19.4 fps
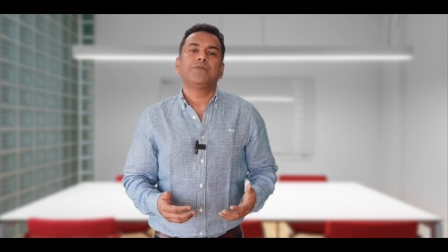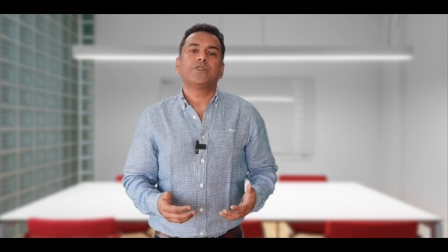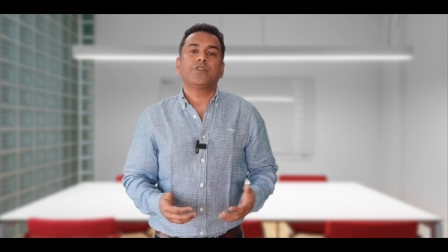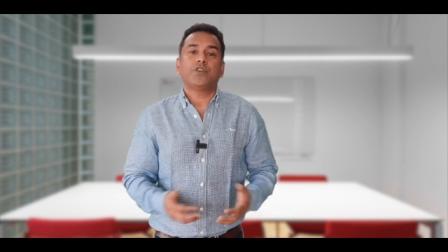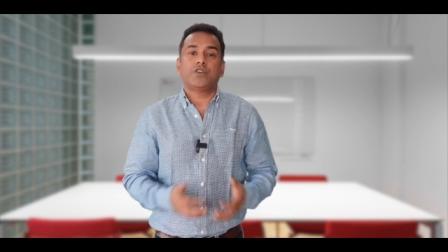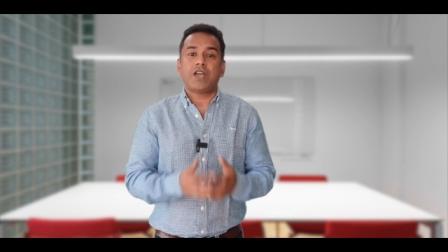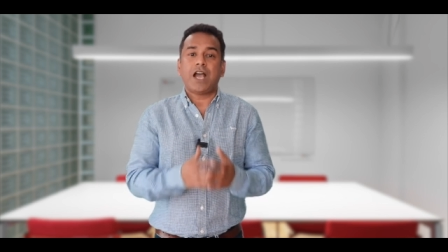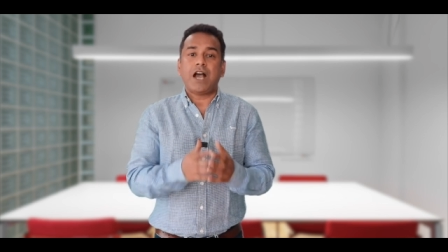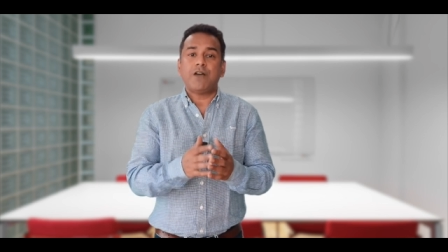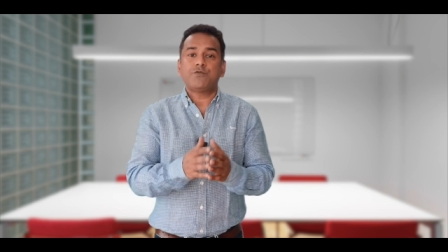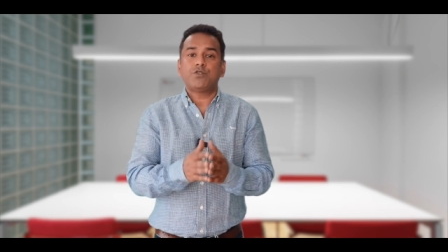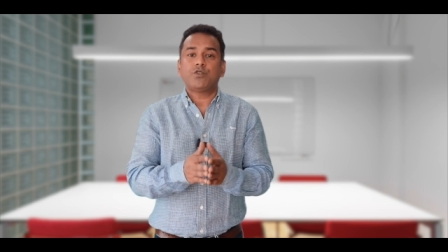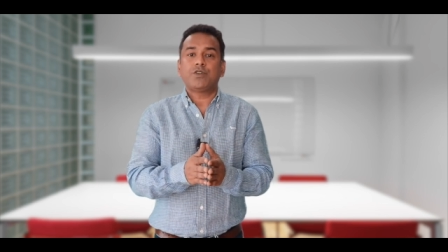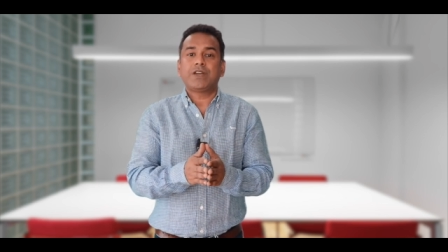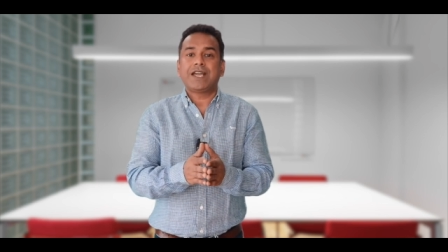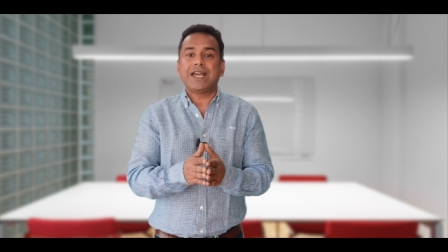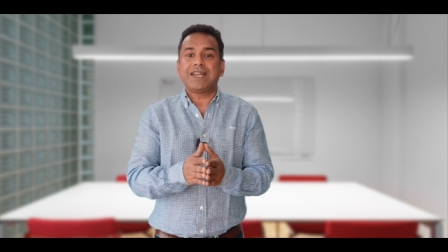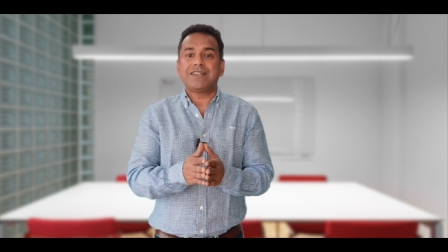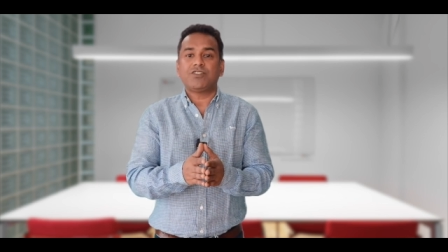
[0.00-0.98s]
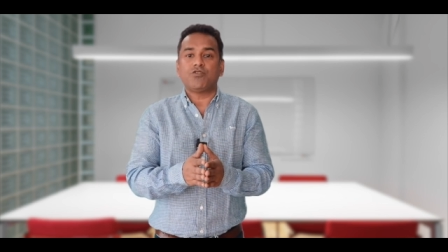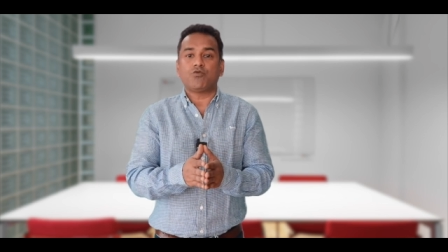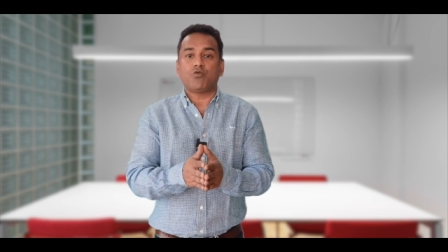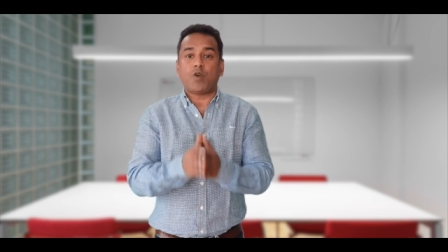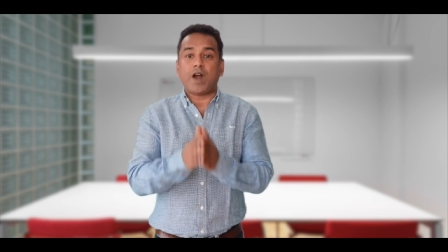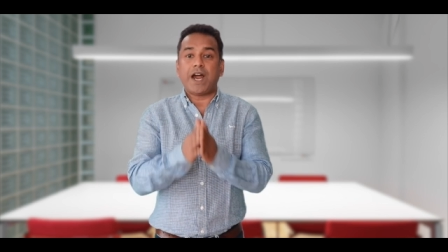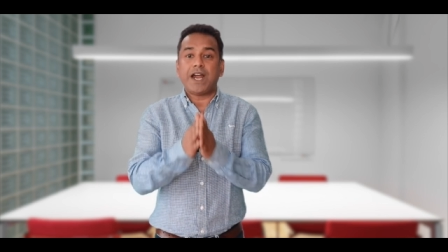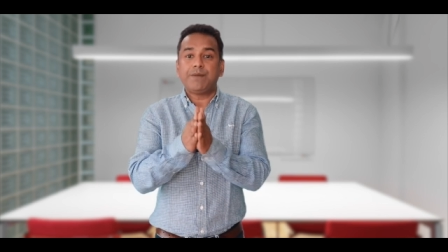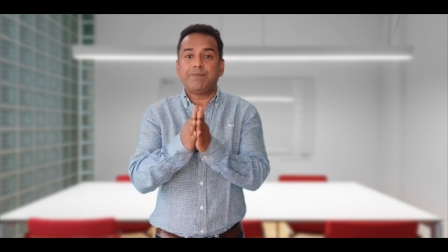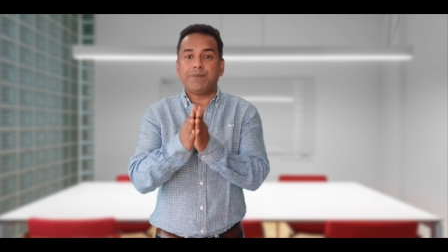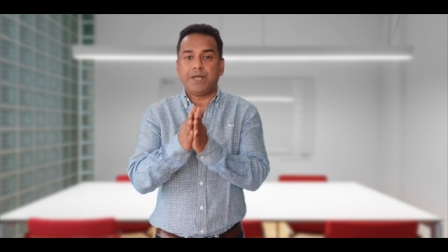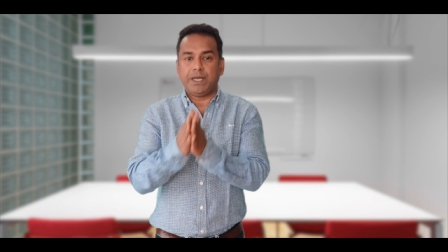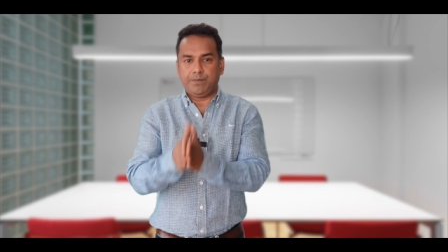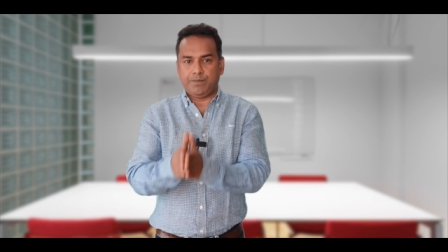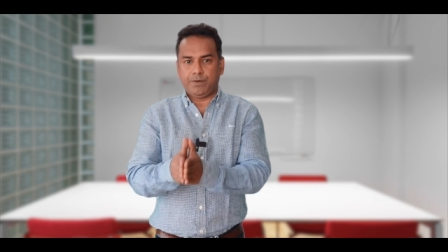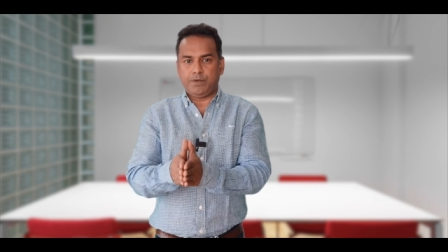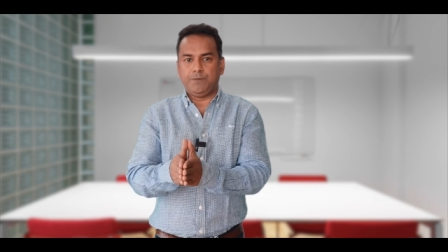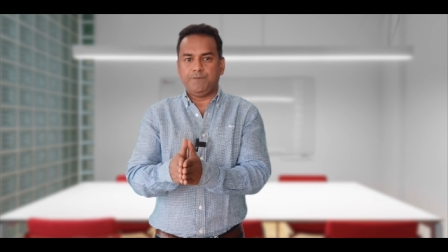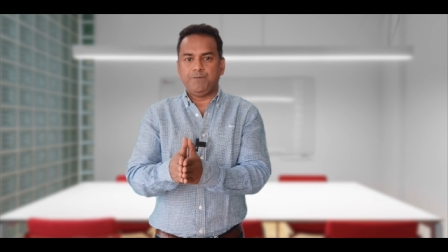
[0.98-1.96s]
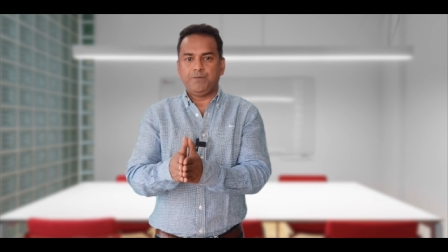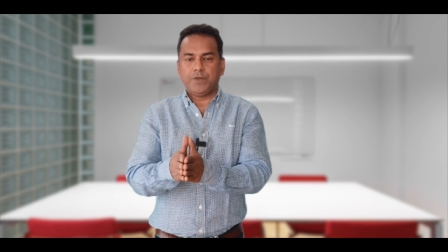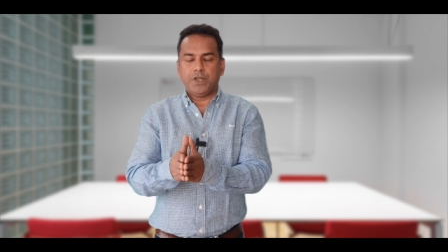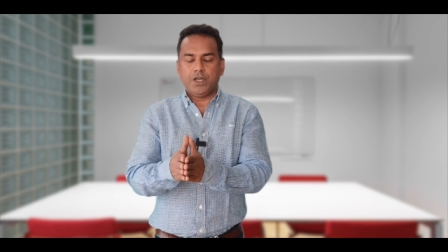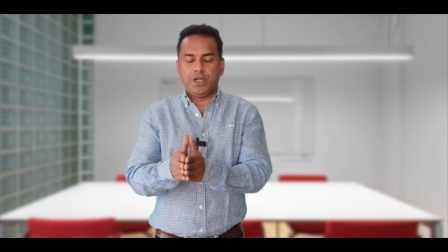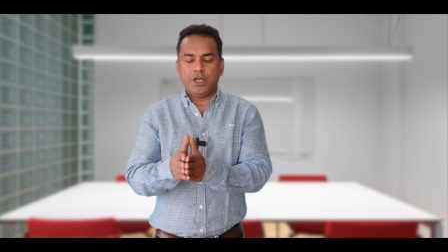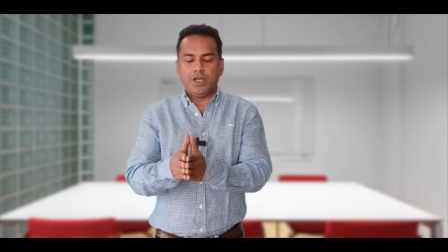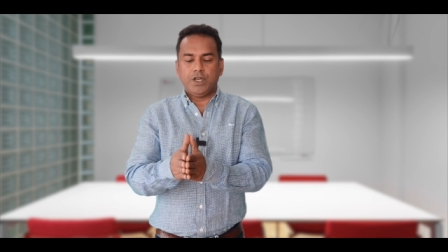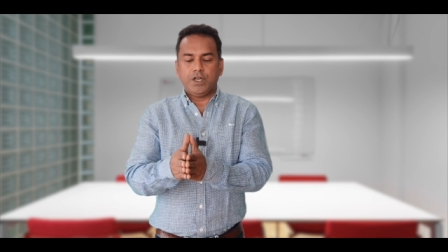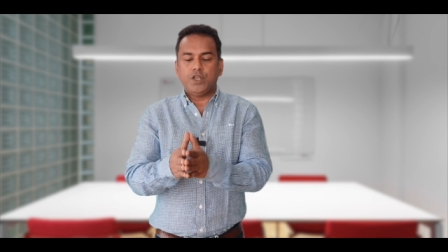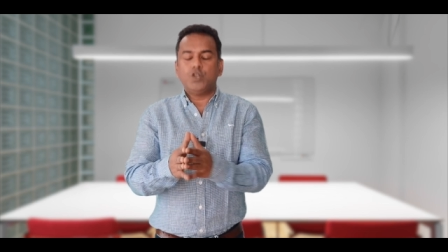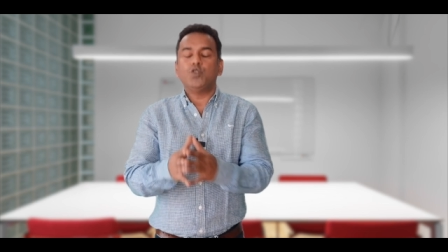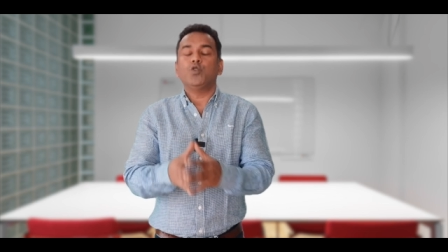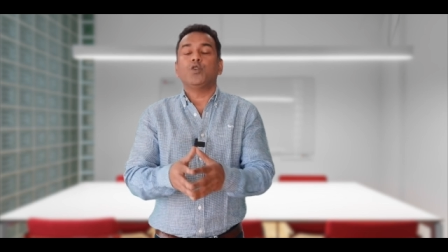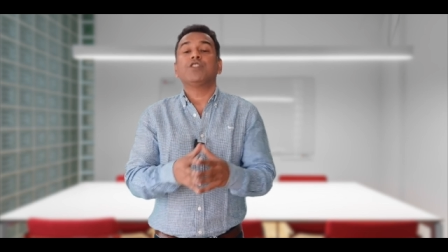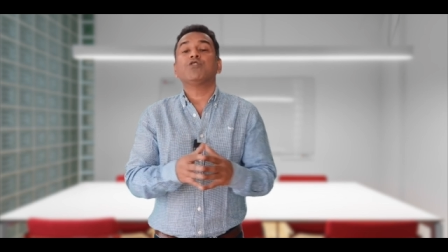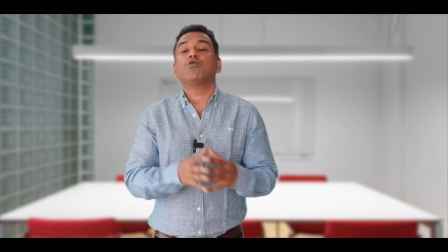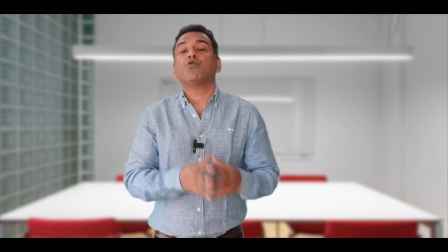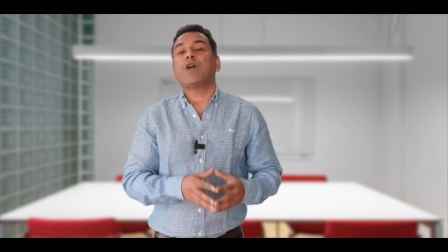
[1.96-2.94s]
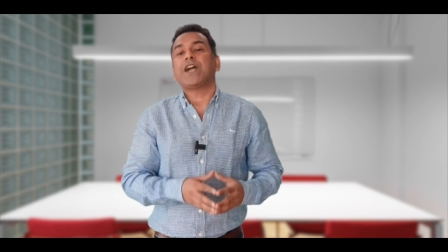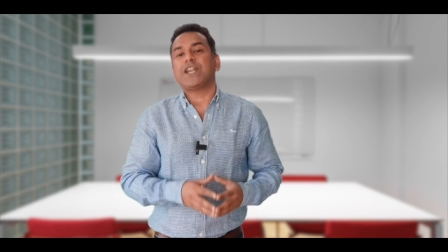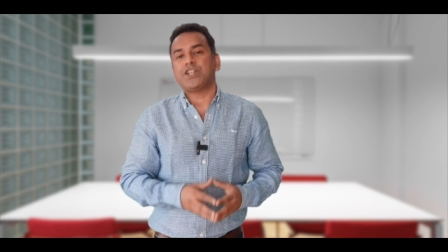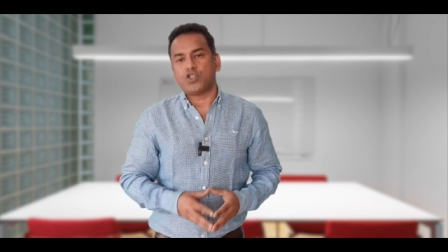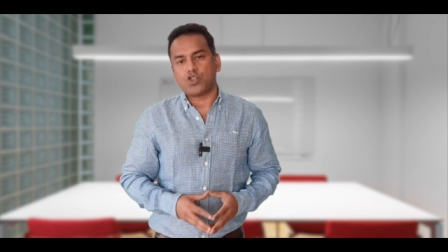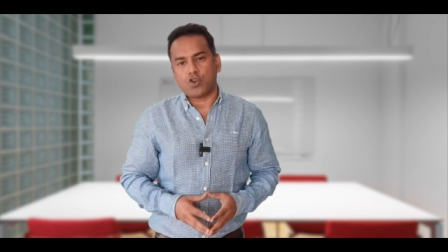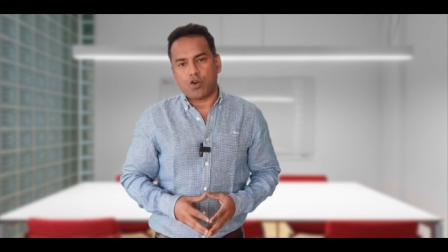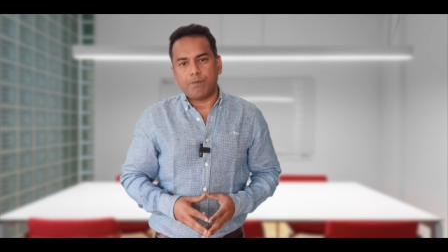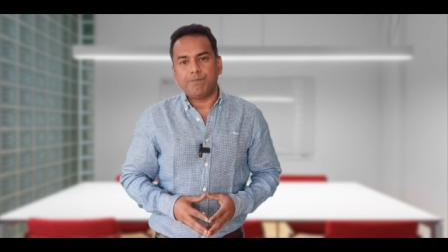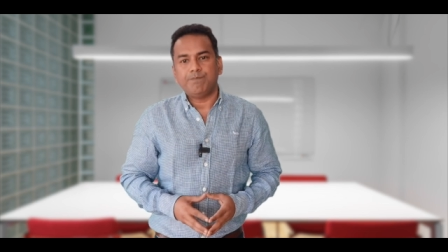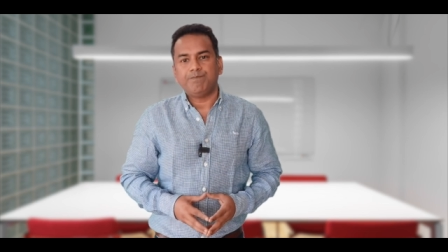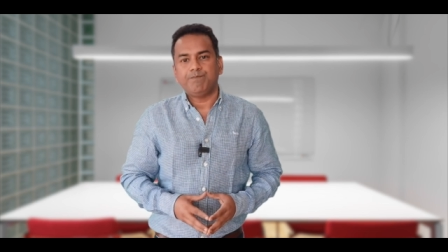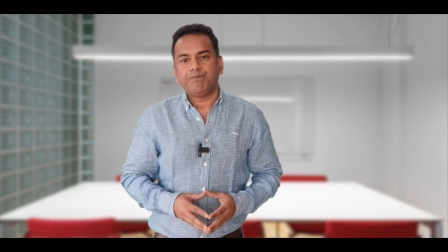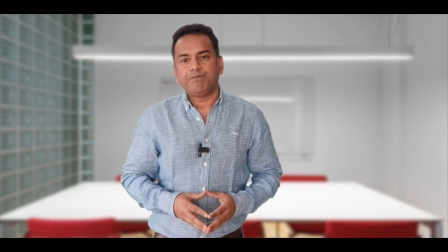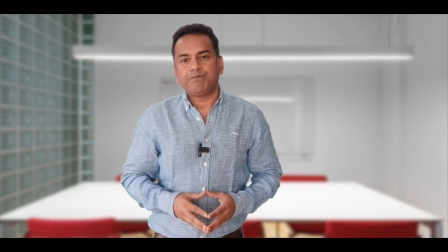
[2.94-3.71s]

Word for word: So you have to get the right people doing the right job.